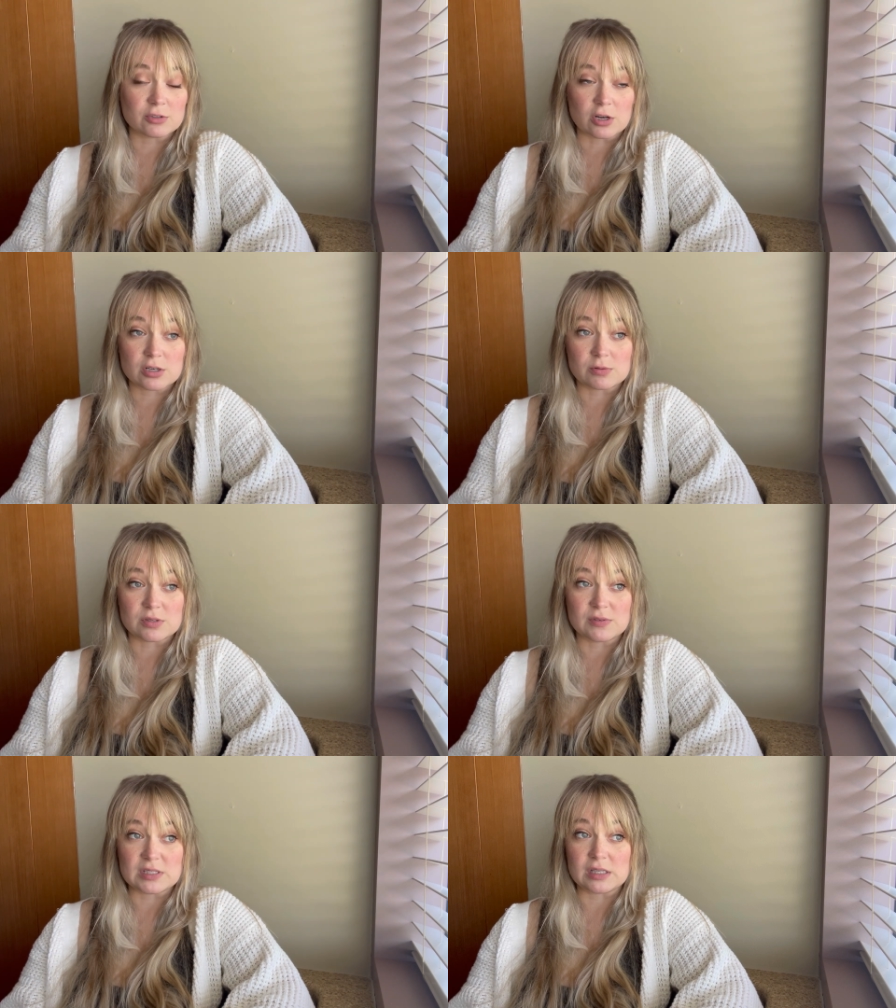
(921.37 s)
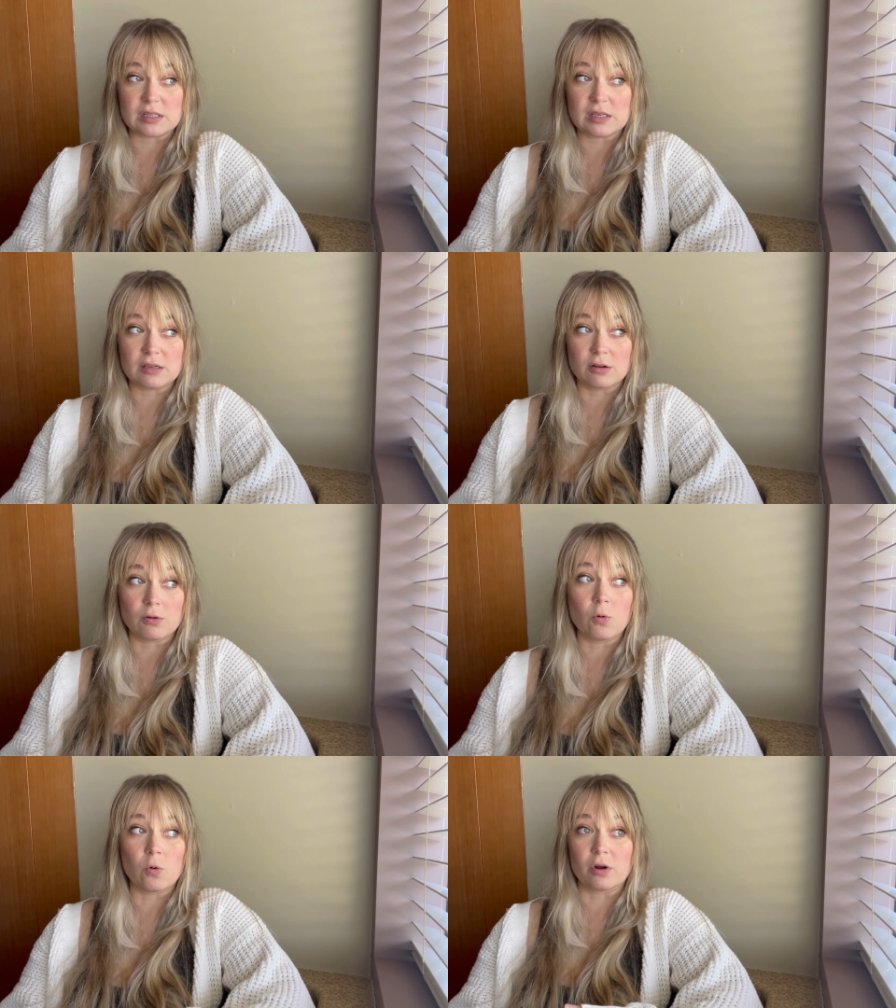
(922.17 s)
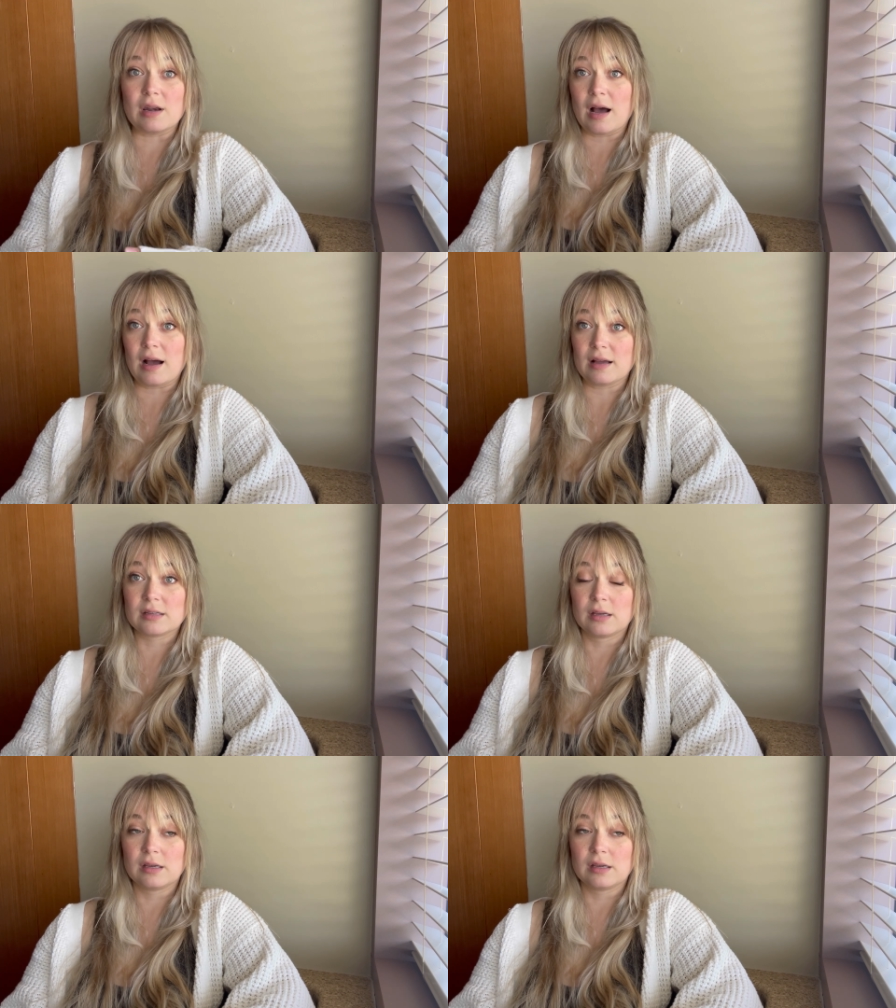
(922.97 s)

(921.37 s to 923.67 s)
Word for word: Josh was physically here or not,